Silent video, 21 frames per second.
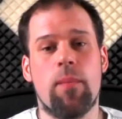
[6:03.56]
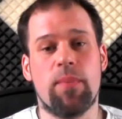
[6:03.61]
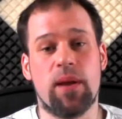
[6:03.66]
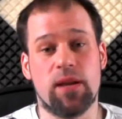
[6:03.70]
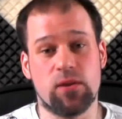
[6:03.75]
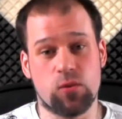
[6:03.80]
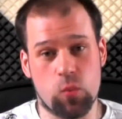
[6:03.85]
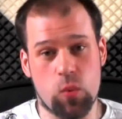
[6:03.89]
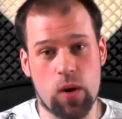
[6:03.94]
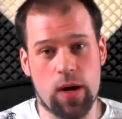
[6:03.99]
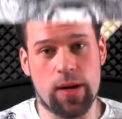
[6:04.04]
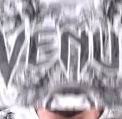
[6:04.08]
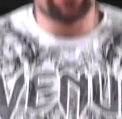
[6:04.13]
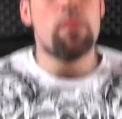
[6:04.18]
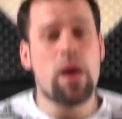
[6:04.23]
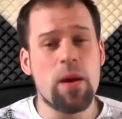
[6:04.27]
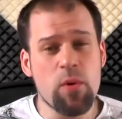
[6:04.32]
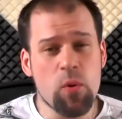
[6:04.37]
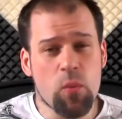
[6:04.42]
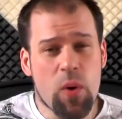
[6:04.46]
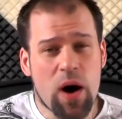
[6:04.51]
OnePlus One.
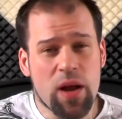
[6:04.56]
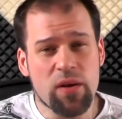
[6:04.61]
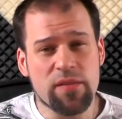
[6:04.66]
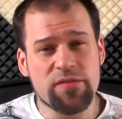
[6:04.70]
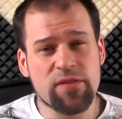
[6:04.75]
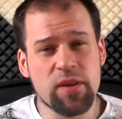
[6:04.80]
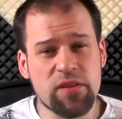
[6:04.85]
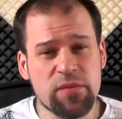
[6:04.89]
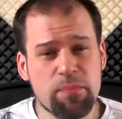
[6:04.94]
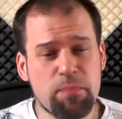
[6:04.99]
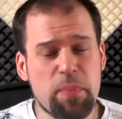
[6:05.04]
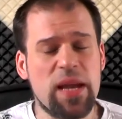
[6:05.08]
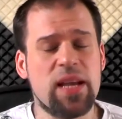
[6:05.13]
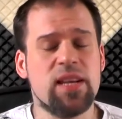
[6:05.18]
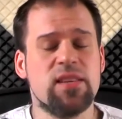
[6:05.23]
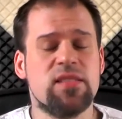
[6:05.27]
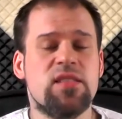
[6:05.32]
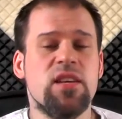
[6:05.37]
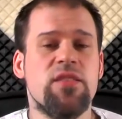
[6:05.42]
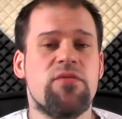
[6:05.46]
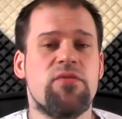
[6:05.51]
Maybe one of the
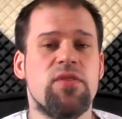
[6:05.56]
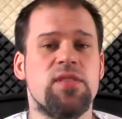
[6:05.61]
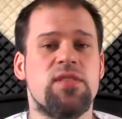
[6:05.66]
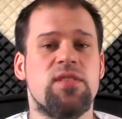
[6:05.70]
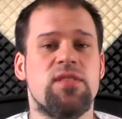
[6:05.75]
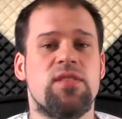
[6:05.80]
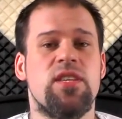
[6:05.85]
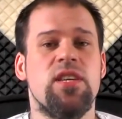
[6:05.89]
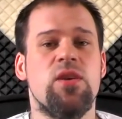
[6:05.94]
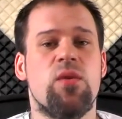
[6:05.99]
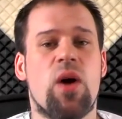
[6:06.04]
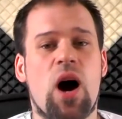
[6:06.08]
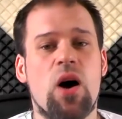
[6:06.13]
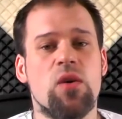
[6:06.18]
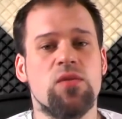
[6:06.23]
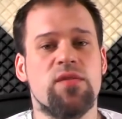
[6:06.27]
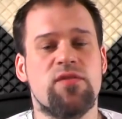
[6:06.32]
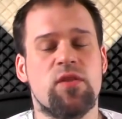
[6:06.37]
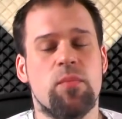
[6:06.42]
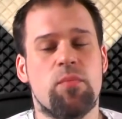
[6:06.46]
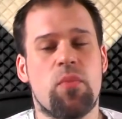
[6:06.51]
biggest differences here
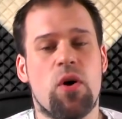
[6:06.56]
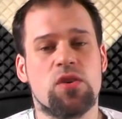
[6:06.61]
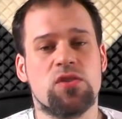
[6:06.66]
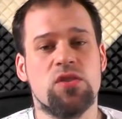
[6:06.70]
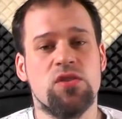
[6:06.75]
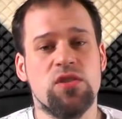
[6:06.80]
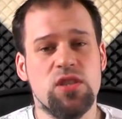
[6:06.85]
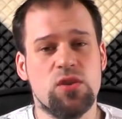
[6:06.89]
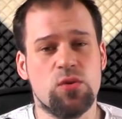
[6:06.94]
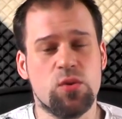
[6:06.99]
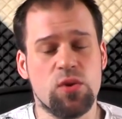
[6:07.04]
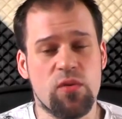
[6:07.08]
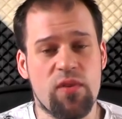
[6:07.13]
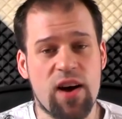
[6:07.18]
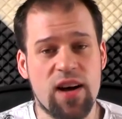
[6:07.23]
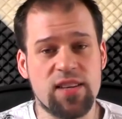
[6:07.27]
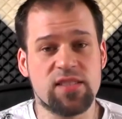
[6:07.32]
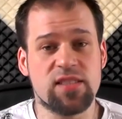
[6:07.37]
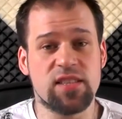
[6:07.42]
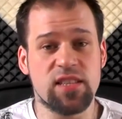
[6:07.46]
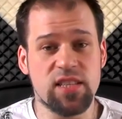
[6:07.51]
out of the box on these two
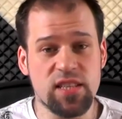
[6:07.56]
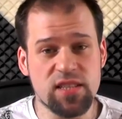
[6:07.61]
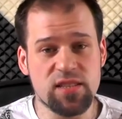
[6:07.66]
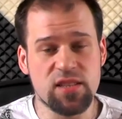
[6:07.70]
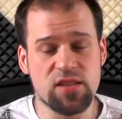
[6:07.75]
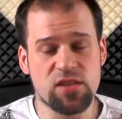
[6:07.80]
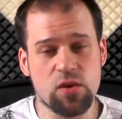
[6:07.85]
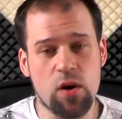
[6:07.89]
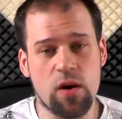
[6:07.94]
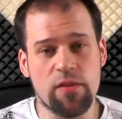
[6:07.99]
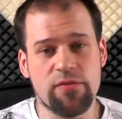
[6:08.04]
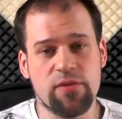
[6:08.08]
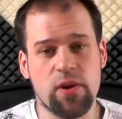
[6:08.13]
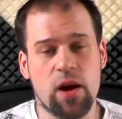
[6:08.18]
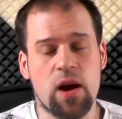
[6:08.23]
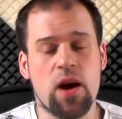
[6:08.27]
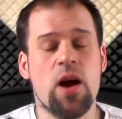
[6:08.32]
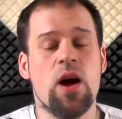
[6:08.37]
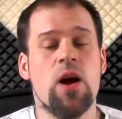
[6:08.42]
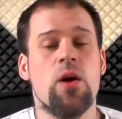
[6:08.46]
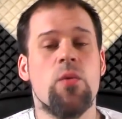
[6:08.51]
devices is the
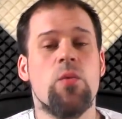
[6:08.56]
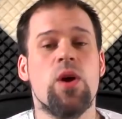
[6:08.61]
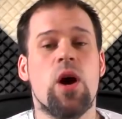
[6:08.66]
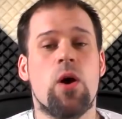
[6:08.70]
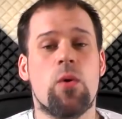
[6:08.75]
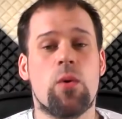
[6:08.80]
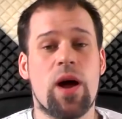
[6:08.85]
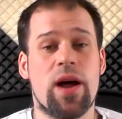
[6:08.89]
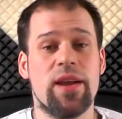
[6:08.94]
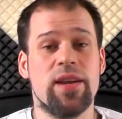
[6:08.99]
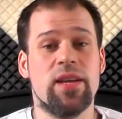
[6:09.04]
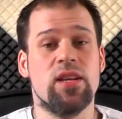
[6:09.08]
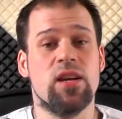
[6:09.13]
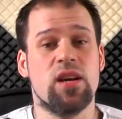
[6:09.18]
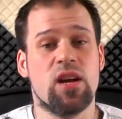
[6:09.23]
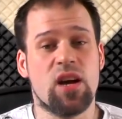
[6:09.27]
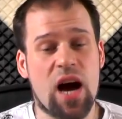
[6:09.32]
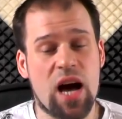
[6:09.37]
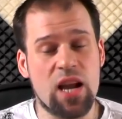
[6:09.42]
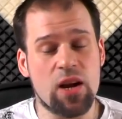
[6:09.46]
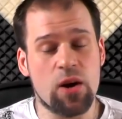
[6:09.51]
software. We are
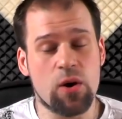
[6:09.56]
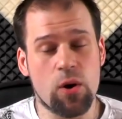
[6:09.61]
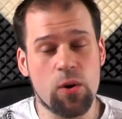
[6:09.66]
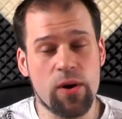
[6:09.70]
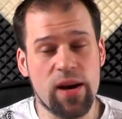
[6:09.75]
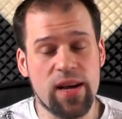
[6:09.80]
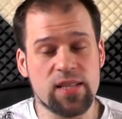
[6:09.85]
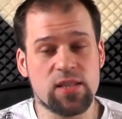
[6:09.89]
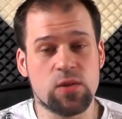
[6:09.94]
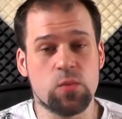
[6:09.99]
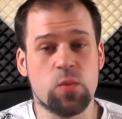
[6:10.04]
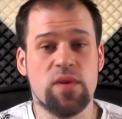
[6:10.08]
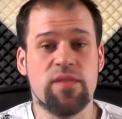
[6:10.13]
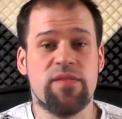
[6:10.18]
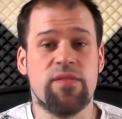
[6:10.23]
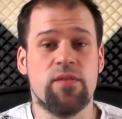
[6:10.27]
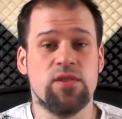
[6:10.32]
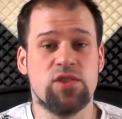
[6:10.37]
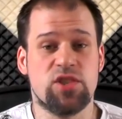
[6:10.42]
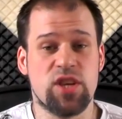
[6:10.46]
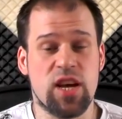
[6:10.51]
running ColorOS
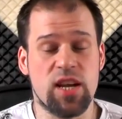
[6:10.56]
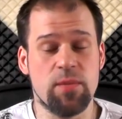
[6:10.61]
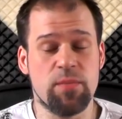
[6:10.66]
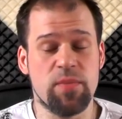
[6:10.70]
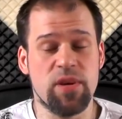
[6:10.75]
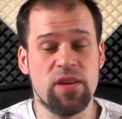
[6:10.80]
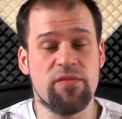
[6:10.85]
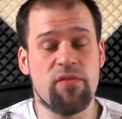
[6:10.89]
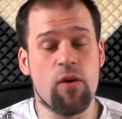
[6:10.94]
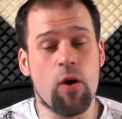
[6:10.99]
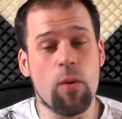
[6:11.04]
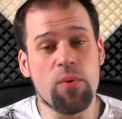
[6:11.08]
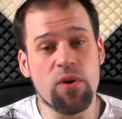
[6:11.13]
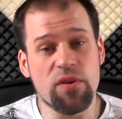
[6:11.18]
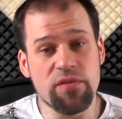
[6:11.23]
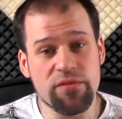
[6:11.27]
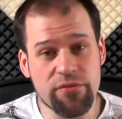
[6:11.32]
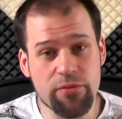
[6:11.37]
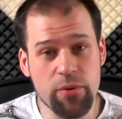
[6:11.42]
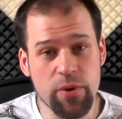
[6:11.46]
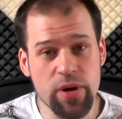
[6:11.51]
with Jelly Bean
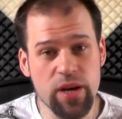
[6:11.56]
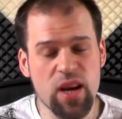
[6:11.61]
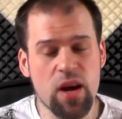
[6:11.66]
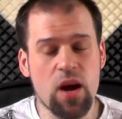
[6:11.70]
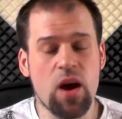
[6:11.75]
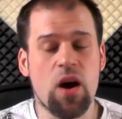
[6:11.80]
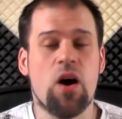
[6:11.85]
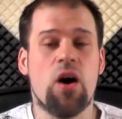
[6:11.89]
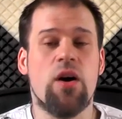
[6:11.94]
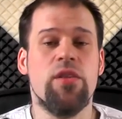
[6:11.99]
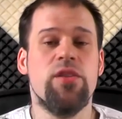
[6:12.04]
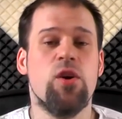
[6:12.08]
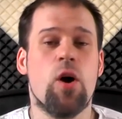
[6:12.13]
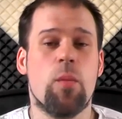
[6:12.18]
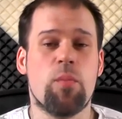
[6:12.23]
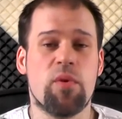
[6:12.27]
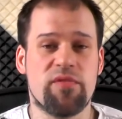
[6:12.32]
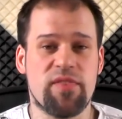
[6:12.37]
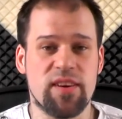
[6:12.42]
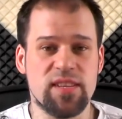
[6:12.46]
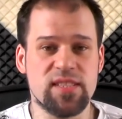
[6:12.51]
4.3 on the
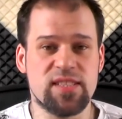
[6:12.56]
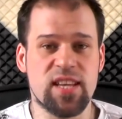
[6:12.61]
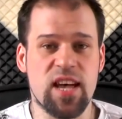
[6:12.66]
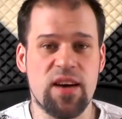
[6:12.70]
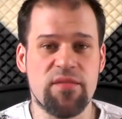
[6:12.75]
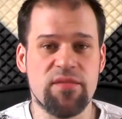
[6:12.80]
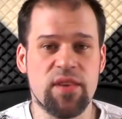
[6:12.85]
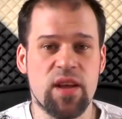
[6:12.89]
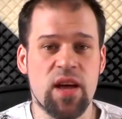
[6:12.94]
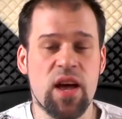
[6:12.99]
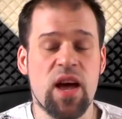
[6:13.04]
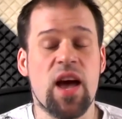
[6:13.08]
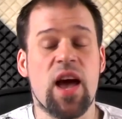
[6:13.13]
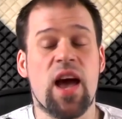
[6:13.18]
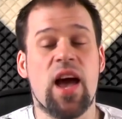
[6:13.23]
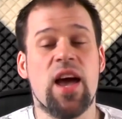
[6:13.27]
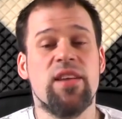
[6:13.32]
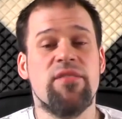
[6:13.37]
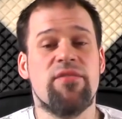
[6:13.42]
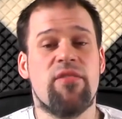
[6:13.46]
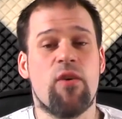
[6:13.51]
Oppo Find 7
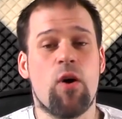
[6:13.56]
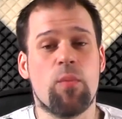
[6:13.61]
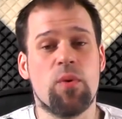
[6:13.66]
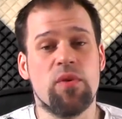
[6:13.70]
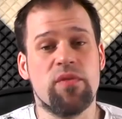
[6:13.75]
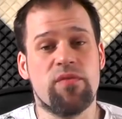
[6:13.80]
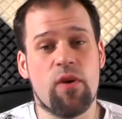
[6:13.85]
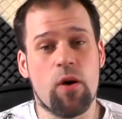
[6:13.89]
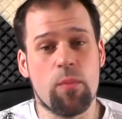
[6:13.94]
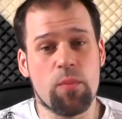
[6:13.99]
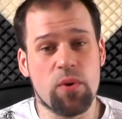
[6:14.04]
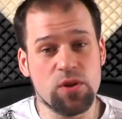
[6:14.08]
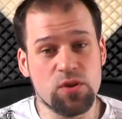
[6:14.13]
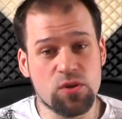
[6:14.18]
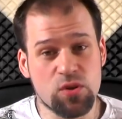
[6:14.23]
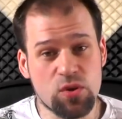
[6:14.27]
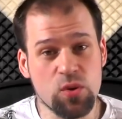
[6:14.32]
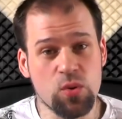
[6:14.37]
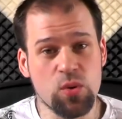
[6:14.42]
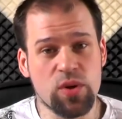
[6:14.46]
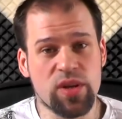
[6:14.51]
and
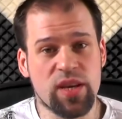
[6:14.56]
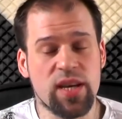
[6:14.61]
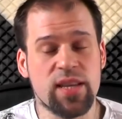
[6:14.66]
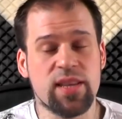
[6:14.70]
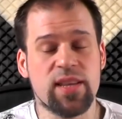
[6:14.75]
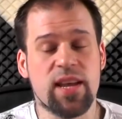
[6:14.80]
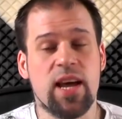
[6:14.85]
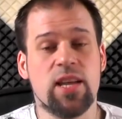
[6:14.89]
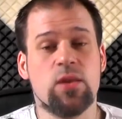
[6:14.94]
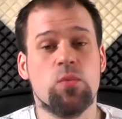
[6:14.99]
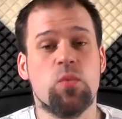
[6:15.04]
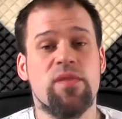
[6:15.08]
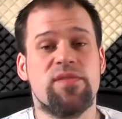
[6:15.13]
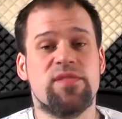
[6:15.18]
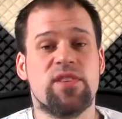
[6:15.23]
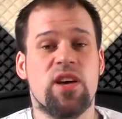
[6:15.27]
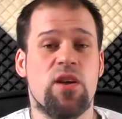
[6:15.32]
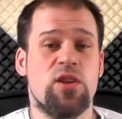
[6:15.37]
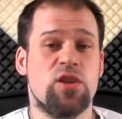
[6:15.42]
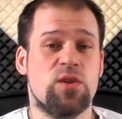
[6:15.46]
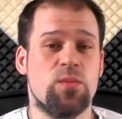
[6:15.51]
4.4.2 KitKat with
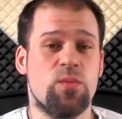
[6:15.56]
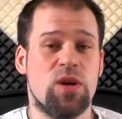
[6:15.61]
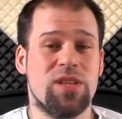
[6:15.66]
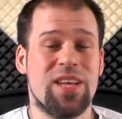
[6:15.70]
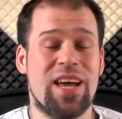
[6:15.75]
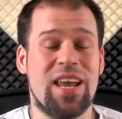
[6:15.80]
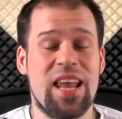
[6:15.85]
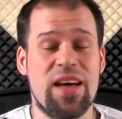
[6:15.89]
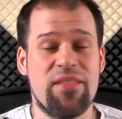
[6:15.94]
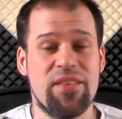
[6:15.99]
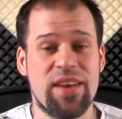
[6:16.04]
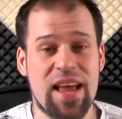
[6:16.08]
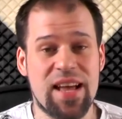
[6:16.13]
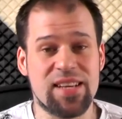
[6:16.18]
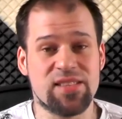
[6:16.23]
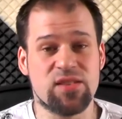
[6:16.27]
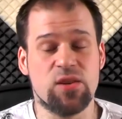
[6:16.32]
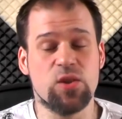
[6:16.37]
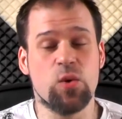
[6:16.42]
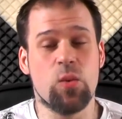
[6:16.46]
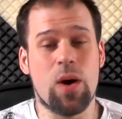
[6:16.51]
CyanogenMod
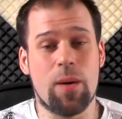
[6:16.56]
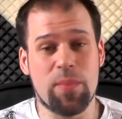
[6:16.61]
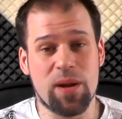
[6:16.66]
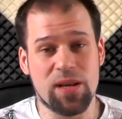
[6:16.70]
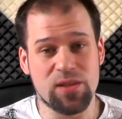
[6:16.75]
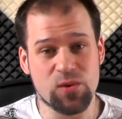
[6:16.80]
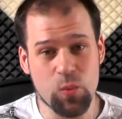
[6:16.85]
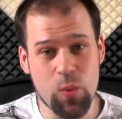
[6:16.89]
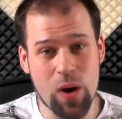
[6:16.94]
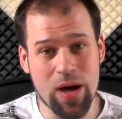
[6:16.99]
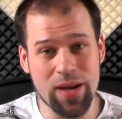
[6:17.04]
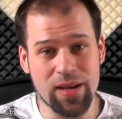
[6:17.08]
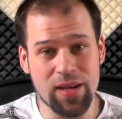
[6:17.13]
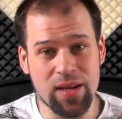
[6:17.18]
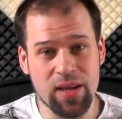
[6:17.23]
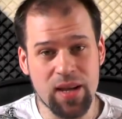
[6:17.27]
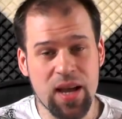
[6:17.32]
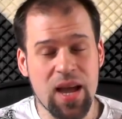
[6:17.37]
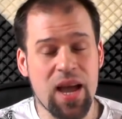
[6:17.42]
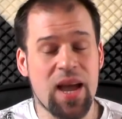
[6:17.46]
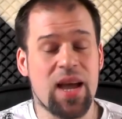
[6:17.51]
11s on the OnePlus One.